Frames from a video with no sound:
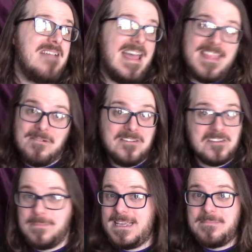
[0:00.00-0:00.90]
and they were
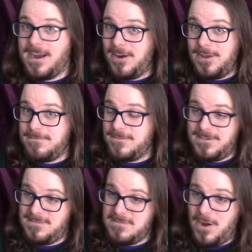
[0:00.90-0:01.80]
just being paranoid
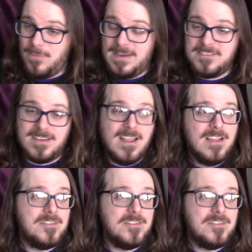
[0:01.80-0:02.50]
for no reason.